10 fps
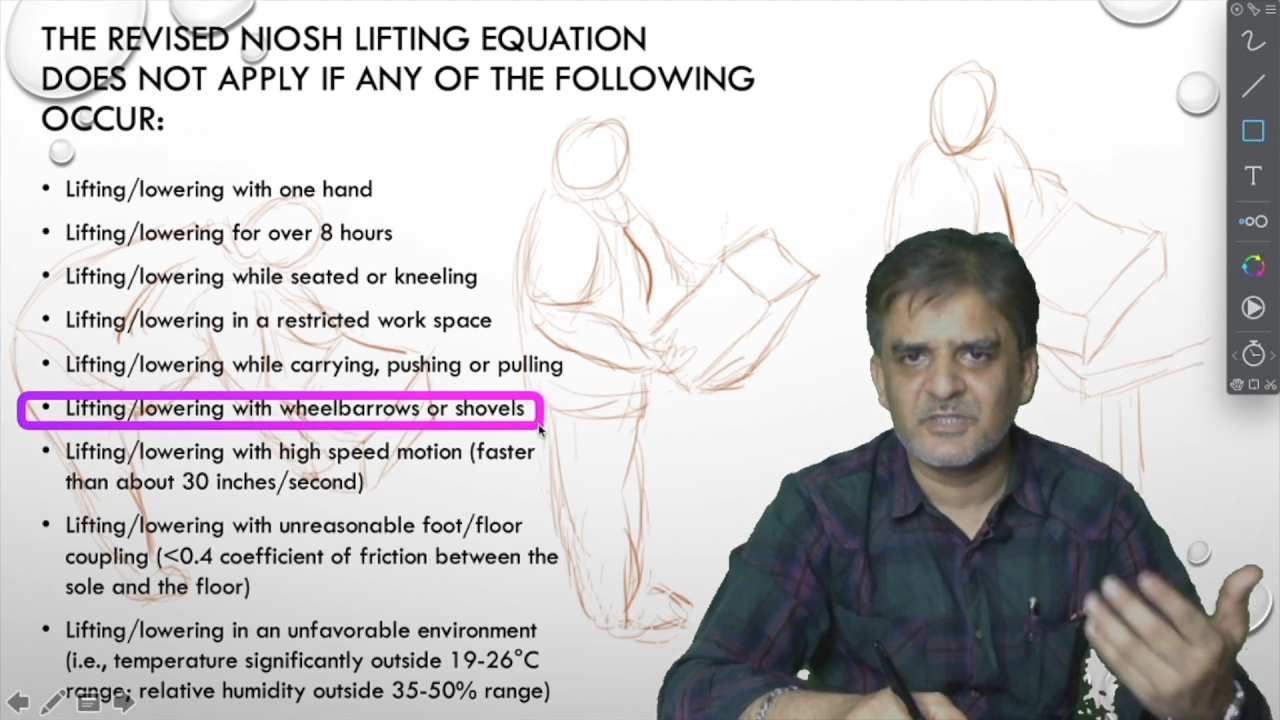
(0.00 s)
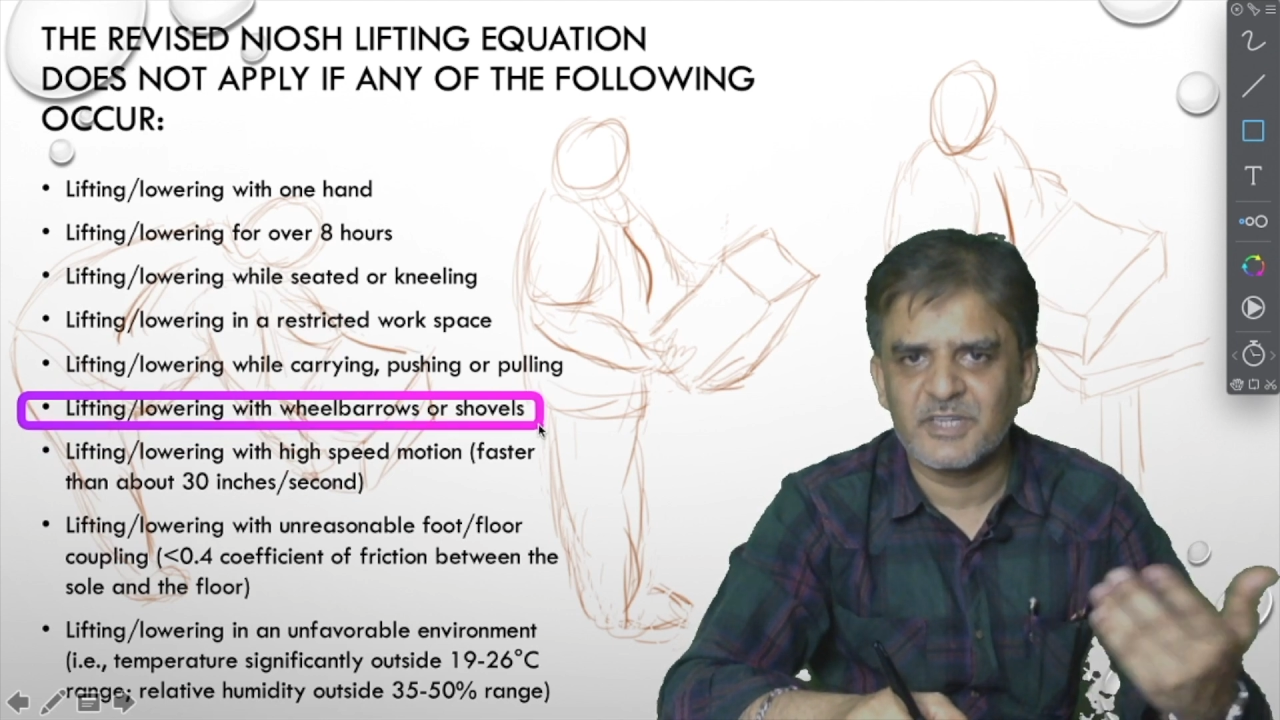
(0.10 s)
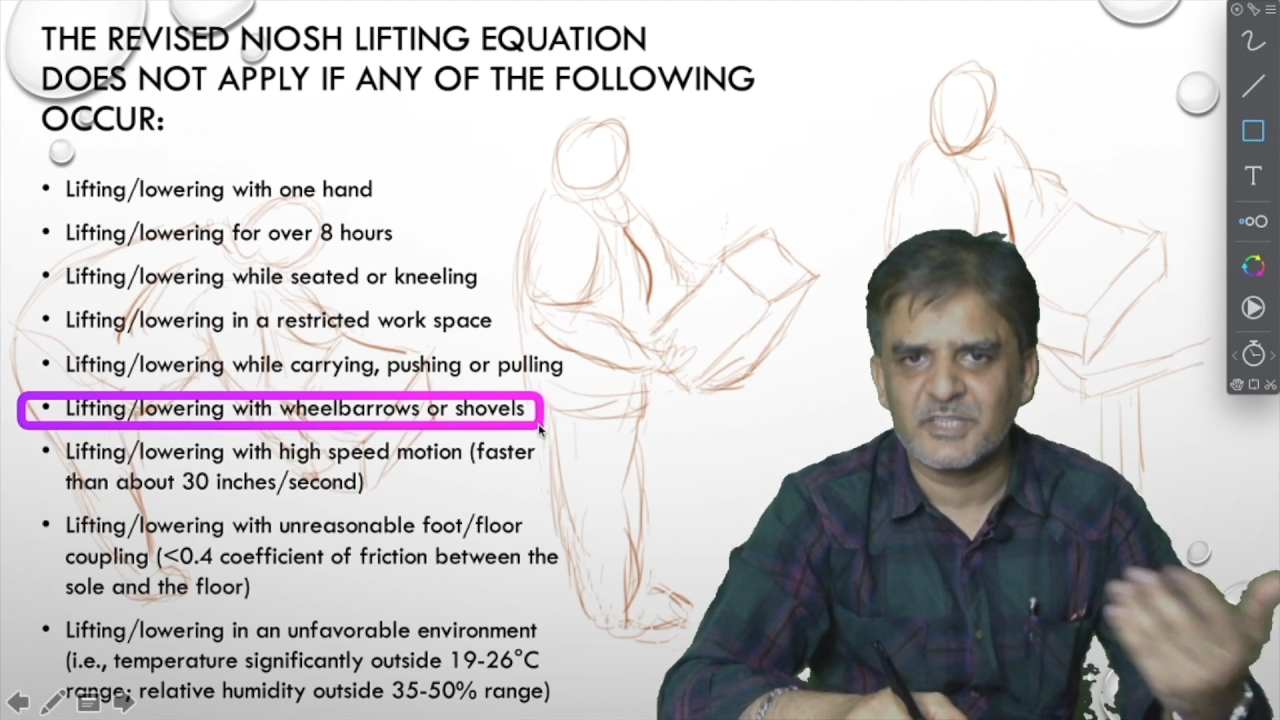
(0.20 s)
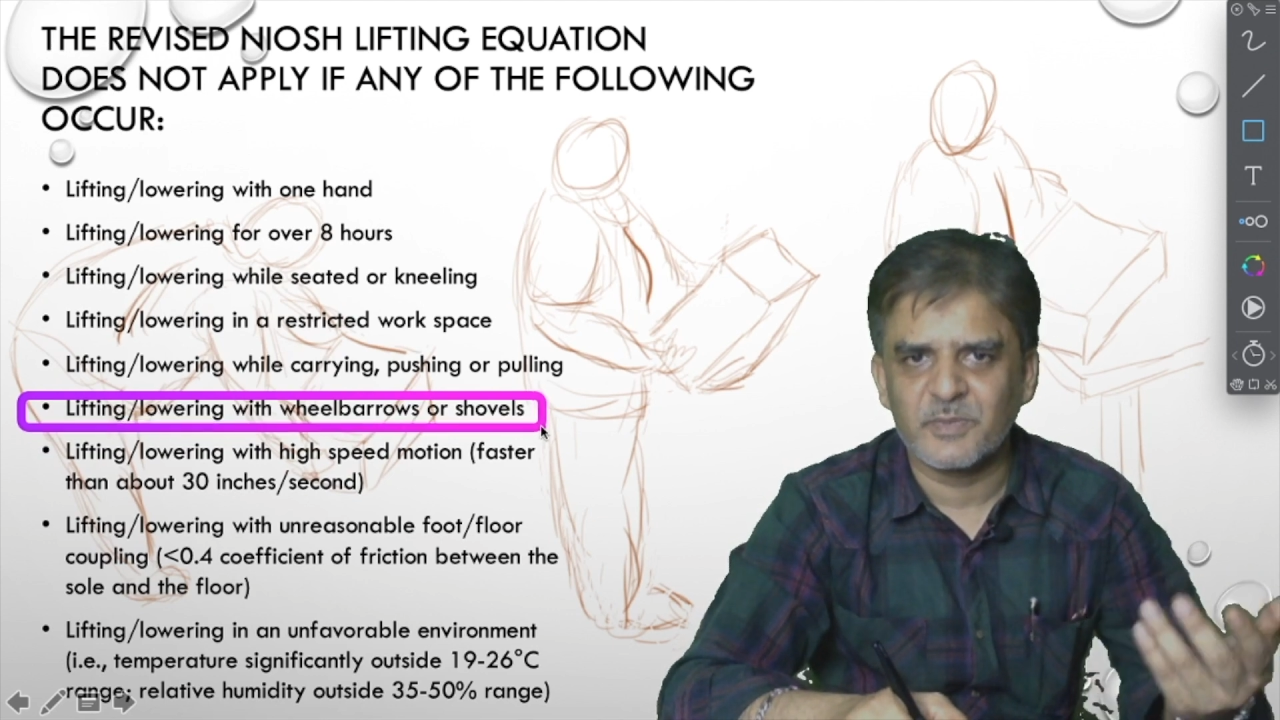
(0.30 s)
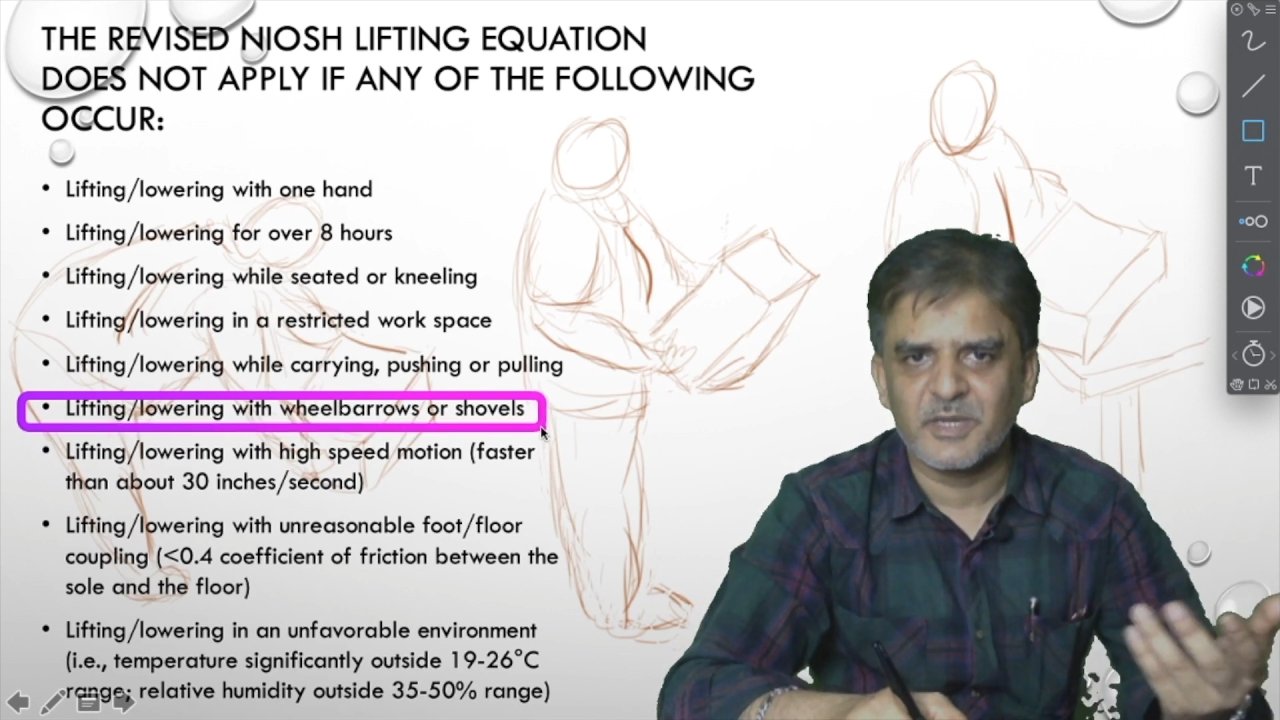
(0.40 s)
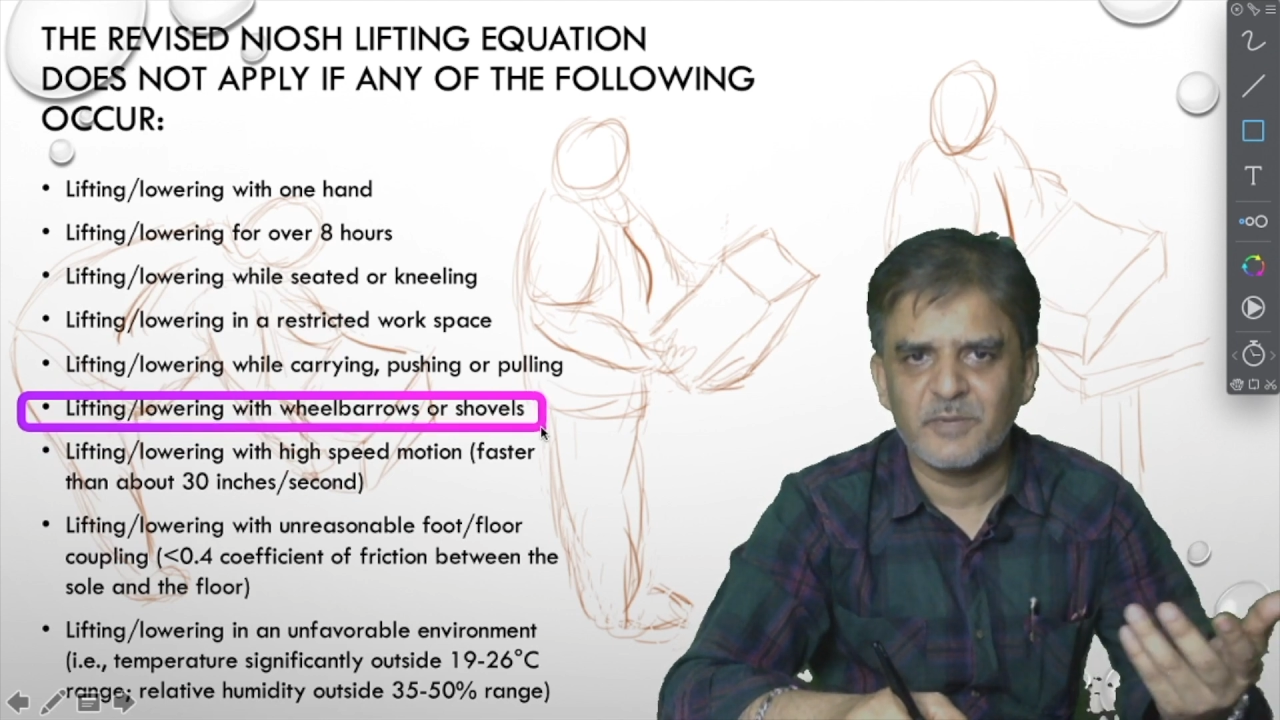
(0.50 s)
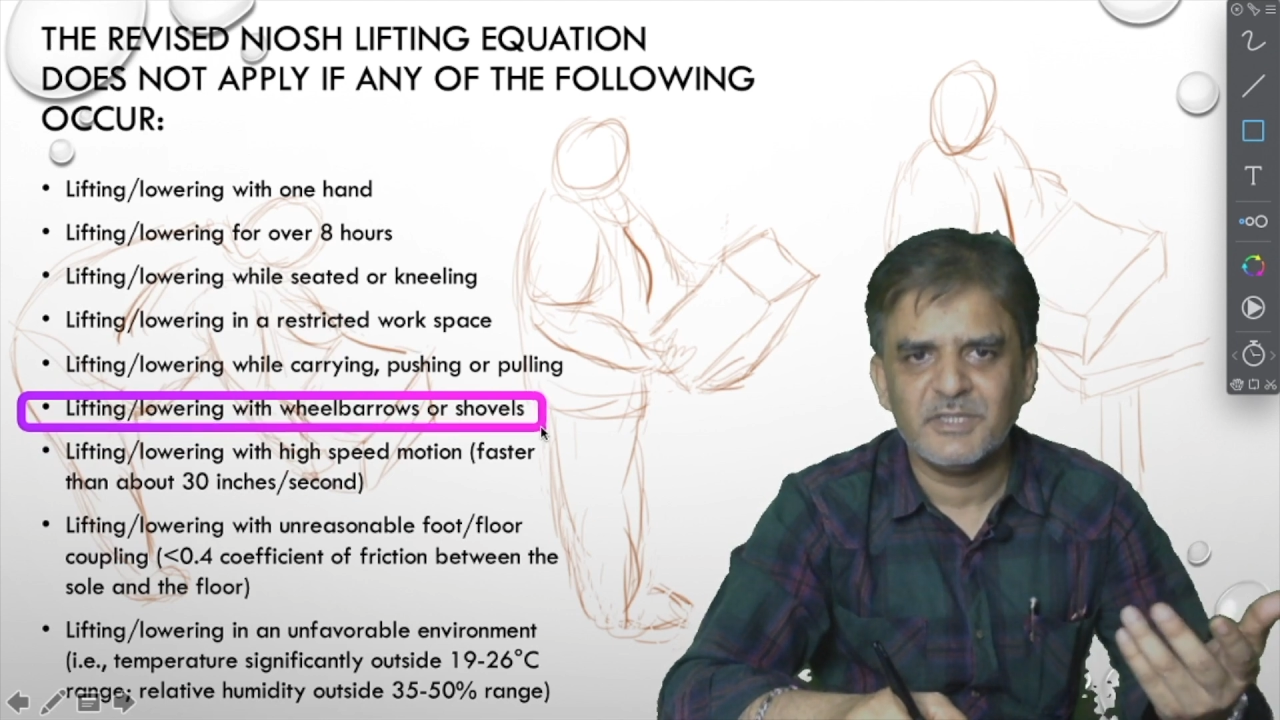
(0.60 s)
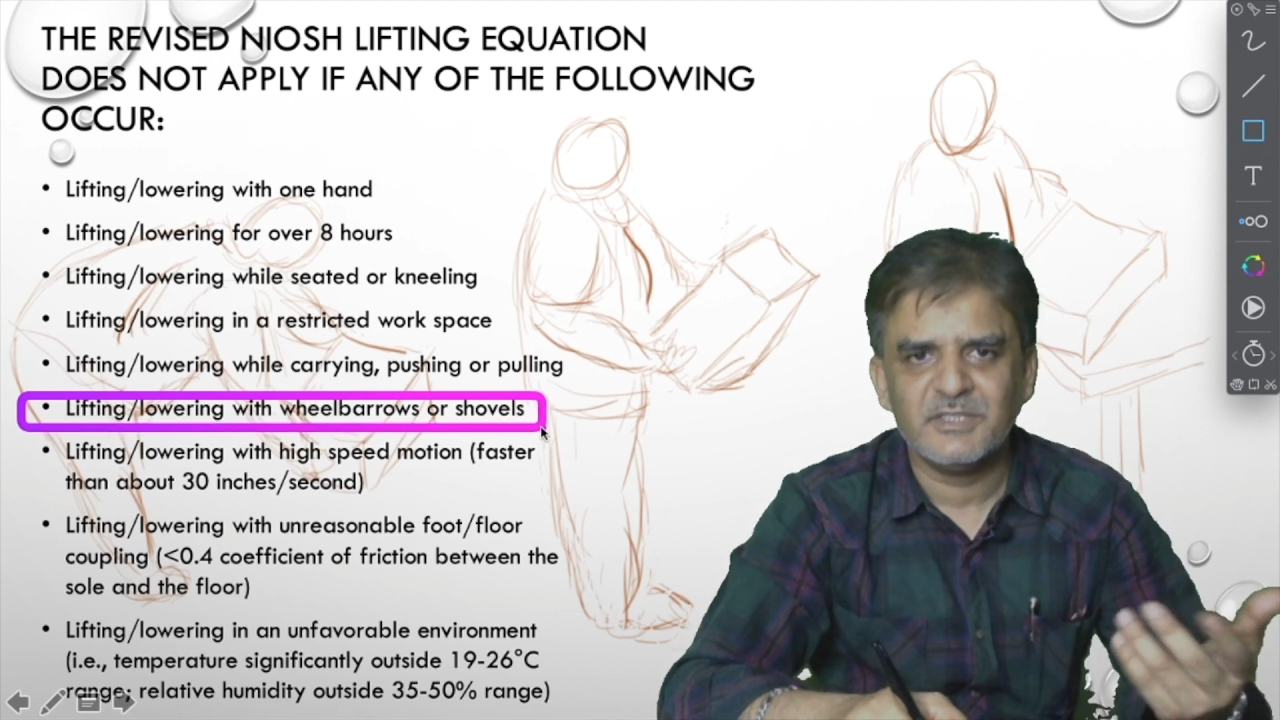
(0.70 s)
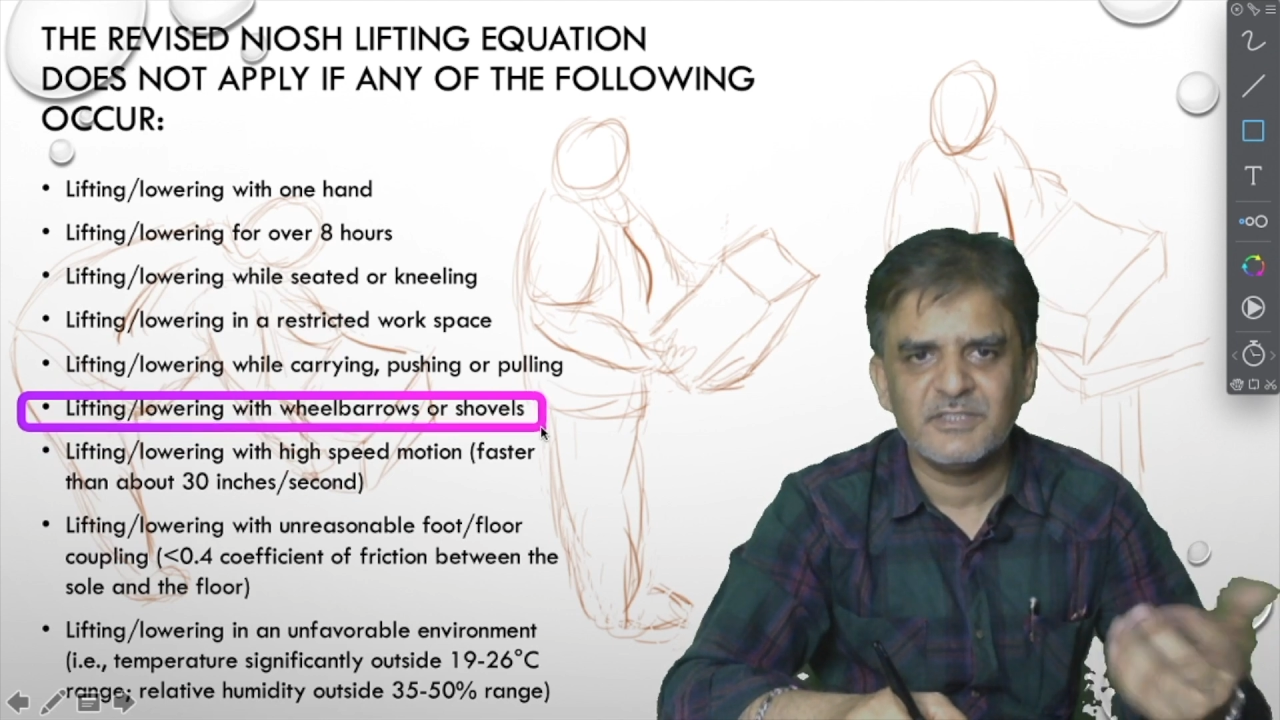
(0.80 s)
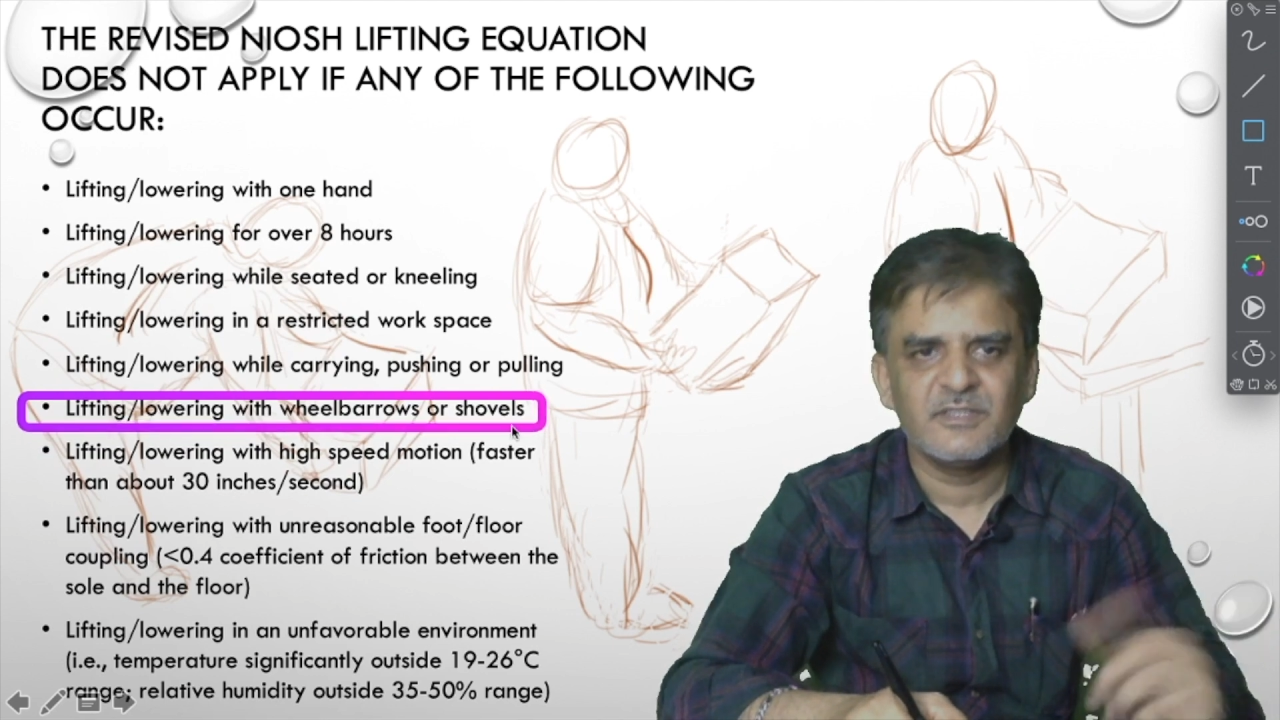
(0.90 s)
experiments